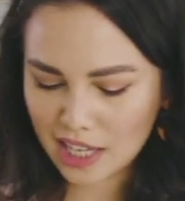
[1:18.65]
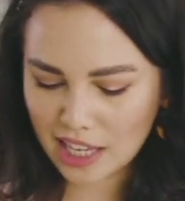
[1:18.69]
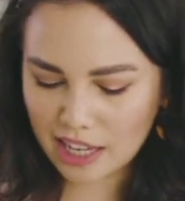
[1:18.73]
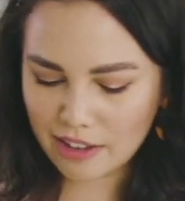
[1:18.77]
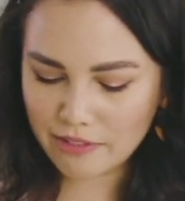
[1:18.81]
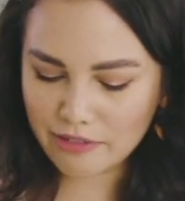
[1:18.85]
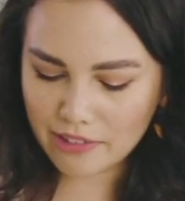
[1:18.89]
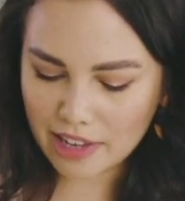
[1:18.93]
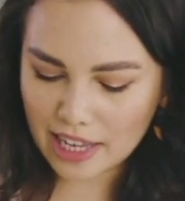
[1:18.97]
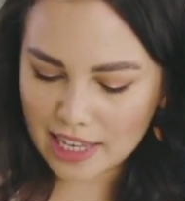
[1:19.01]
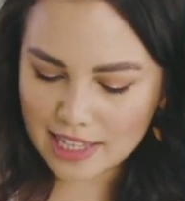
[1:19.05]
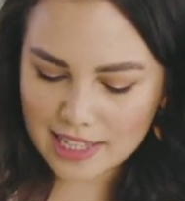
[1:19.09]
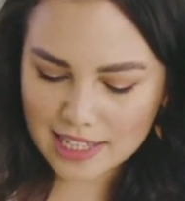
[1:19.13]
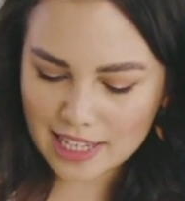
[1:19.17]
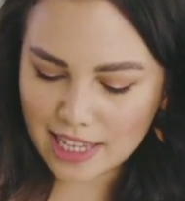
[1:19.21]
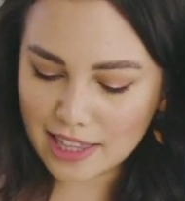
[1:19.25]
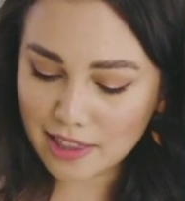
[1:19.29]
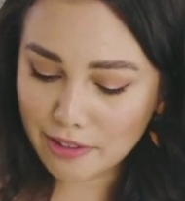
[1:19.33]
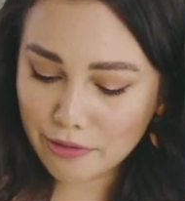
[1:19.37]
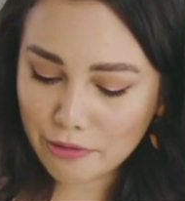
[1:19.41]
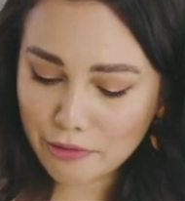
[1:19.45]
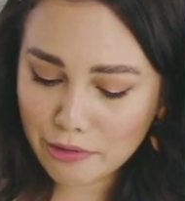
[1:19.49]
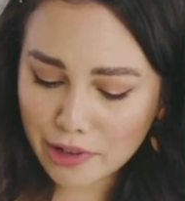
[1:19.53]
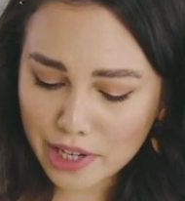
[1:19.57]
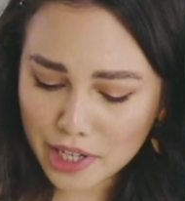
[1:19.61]
If it's in
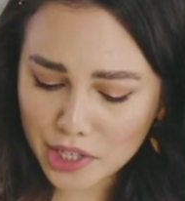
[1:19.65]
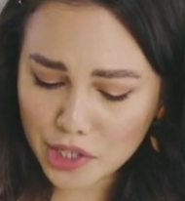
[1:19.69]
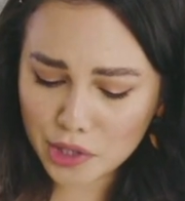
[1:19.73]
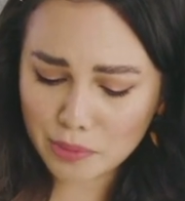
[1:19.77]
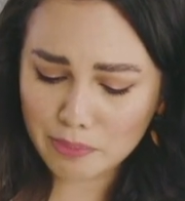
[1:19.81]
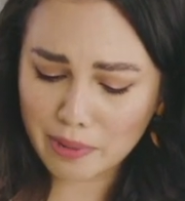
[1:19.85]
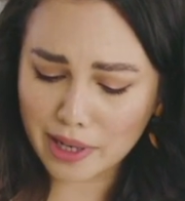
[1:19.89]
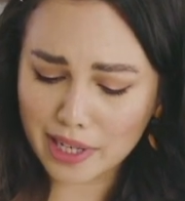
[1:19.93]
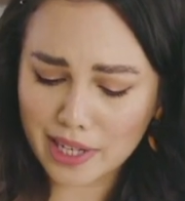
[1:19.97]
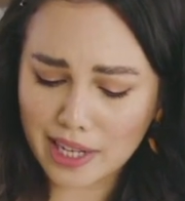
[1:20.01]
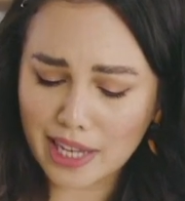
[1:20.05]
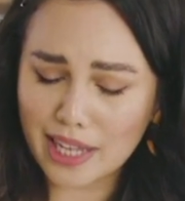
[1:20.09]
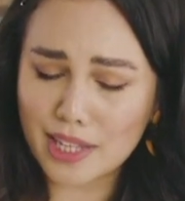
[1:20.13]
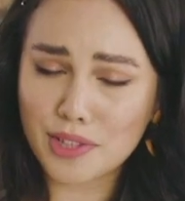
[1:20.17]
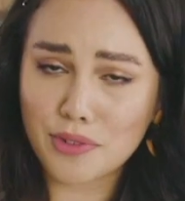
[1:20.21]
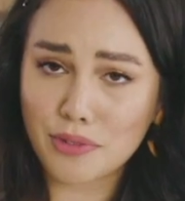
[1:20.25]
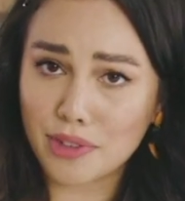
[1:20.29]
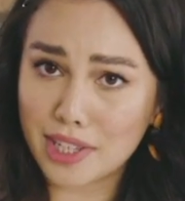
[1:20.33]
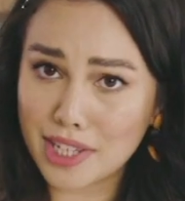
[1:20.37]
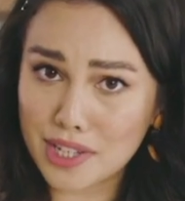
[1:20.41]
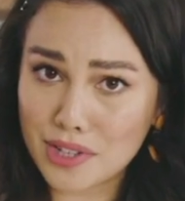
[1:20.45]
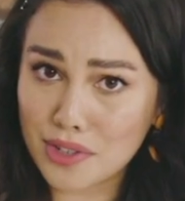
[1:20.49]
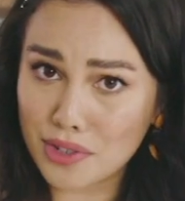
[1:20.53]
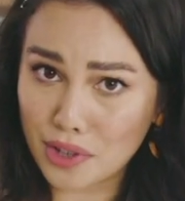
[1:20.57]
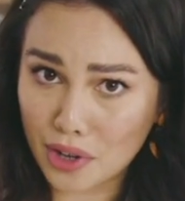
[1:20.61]
the fridge but it's
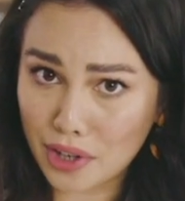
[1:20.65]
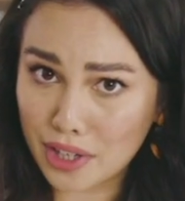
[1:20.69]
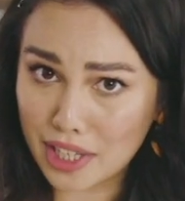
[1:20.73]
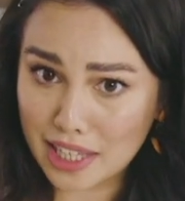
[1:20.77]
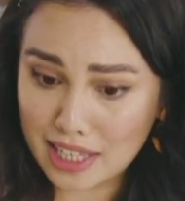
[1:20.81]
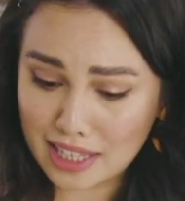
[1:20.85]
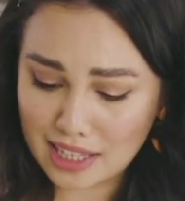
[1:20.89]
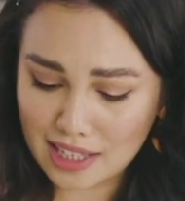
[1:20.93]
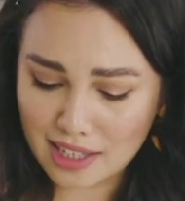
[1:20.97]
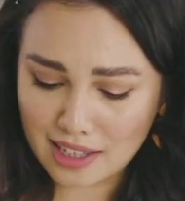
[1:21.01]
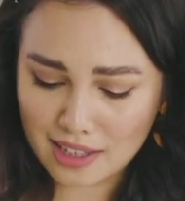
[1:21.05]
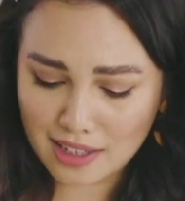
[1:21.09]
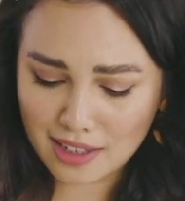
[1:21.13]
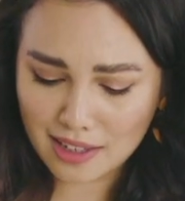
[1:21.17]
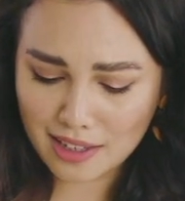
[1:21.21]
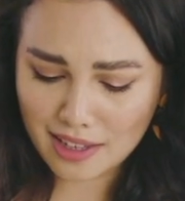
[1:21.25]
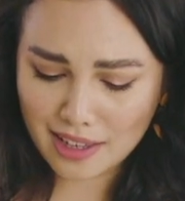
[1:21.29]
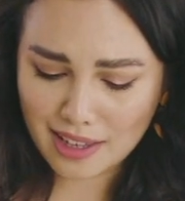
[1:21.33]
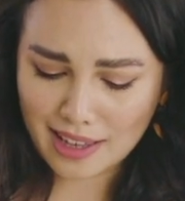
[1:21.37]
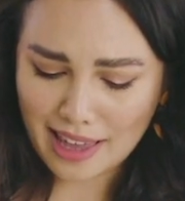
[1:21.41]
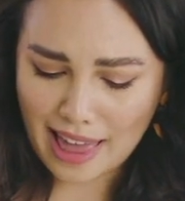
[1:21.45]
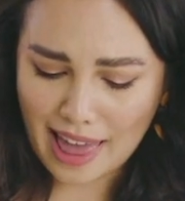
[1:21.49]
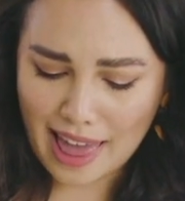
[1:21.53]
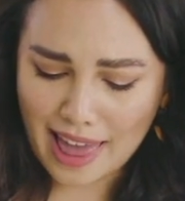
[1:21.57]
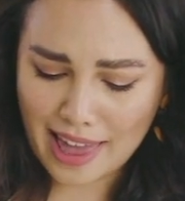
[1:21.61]
really soggy
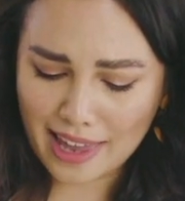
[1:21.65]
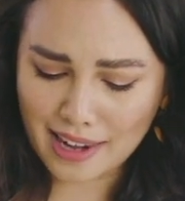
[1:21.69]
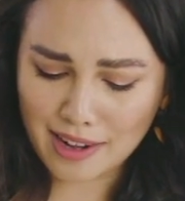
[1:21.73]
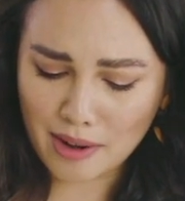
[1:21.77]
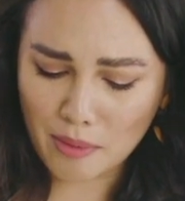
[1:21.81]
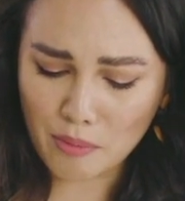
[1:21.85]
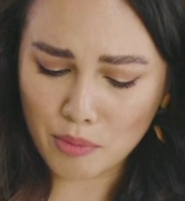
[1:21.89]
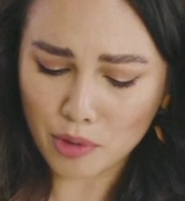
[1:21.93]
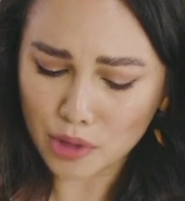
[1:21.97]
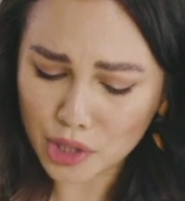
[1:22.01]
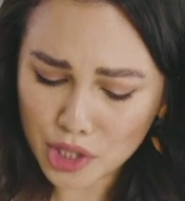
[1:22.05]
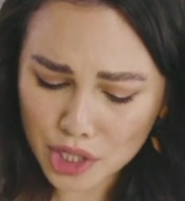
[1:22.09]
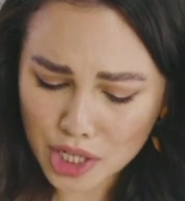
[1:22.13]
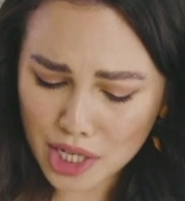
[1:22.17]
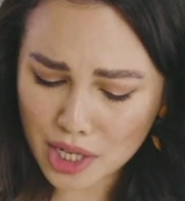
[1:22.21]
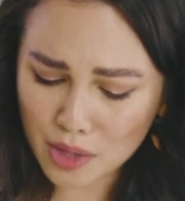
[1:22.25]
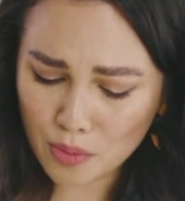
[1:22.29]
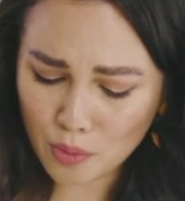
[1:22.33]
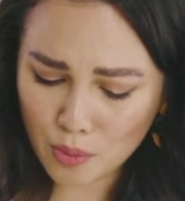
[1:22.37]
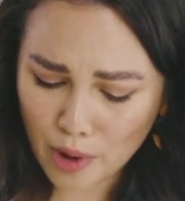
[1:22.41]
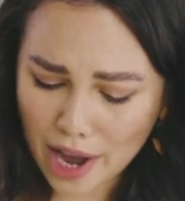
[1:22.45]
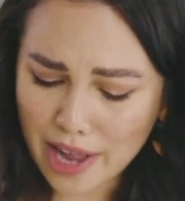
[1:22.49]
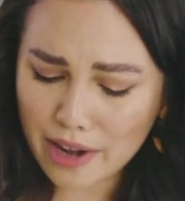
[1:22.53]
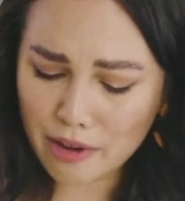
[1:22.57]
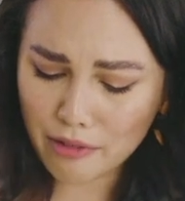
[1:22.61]
and mushy,
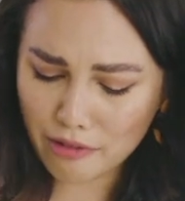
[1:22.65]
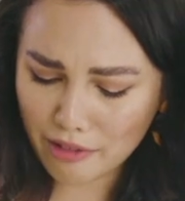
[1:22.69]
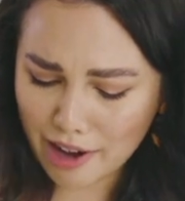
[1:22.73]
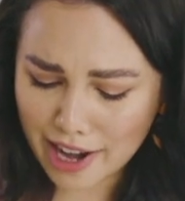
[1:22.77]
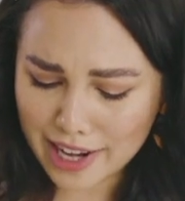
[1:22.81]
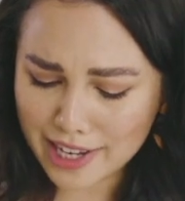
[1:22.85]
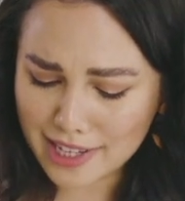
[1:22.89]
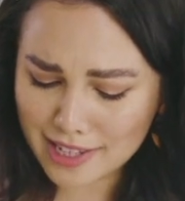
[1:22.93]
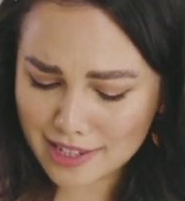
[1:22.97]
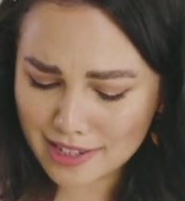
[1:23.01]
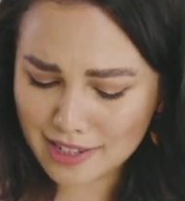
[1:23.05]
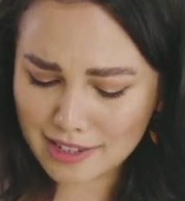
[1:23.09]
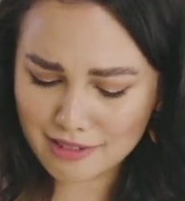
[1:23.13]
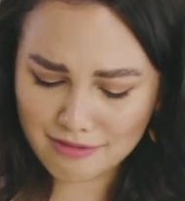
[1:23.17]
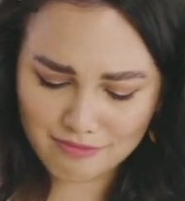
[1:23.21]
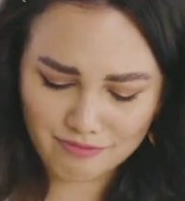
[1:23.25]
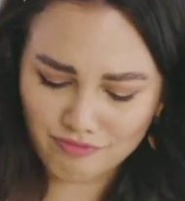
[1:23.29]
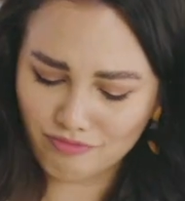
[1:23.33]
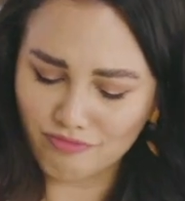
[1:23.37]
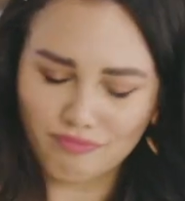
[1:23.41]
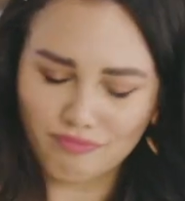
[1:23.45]
wet rice,